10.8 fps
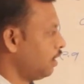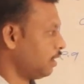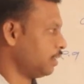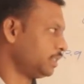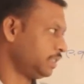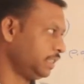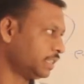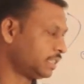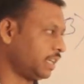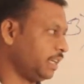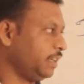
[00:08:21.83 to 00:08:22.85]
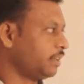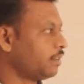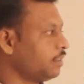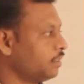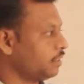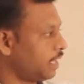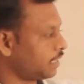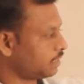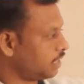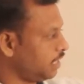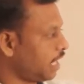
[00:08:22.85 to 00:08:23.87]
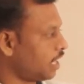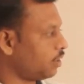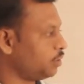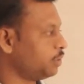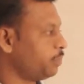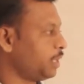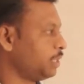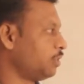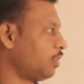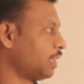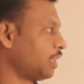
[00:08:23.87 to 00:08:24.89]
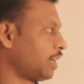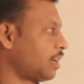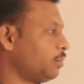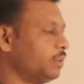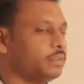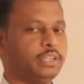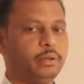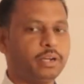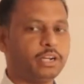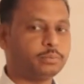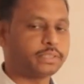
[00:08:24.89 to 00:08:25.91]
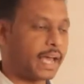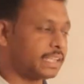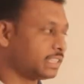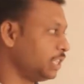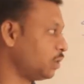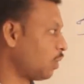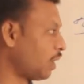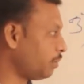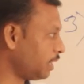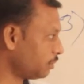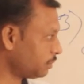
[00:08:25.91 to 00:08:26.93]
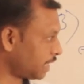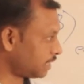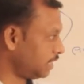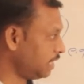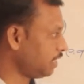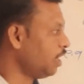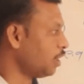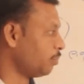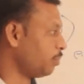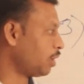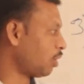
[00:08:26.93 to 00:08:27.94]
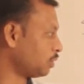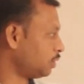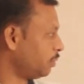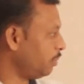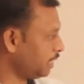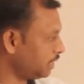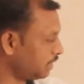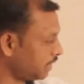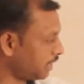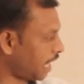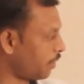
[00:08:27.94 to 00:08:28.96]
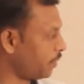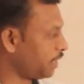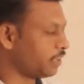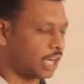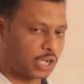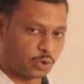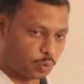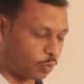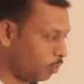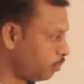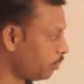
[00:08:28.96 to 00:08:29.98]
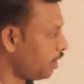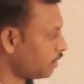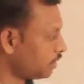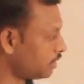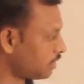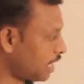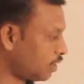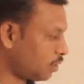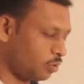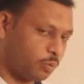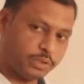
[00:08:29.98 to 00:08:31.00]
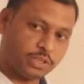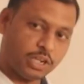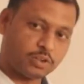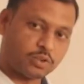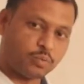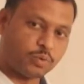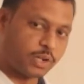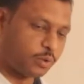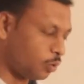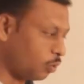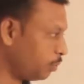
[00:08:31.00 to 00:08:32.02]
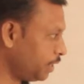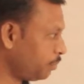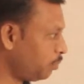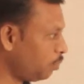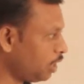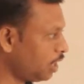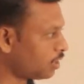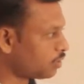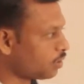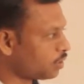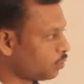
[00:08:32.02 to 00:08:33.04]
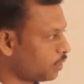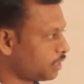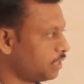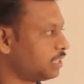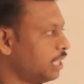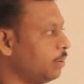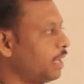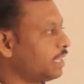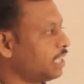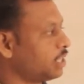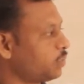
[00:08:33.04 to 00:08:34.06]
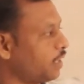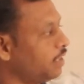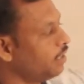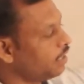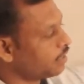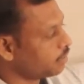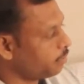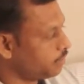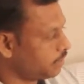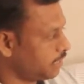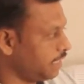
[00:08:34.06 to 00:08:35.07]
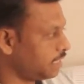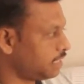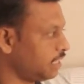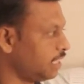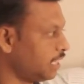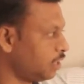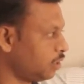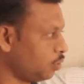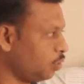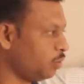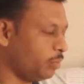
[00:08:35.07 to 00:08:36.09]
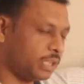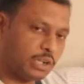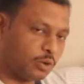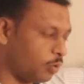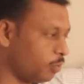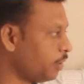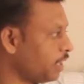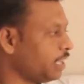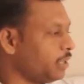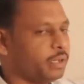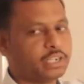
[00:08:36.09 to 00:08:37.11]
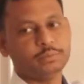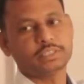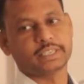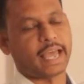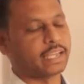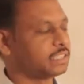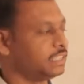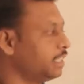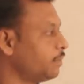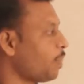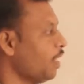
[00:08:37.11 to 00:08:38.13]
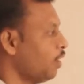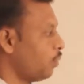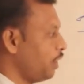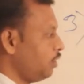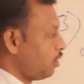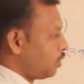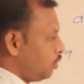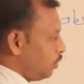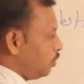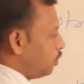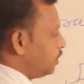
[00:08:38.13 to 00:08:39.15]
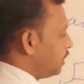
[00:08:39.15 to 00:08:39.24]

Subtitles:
CS3, that 3 hydrogens present on that carbon, they becomes acidic. Why becomes acidic? Because the benzene ring having nitro group. This nitro group is the electron withdrawing group. It pull electron towards itself, and that's why the CS3, that is toluene methyl group, it becomes acidic. When you are going to use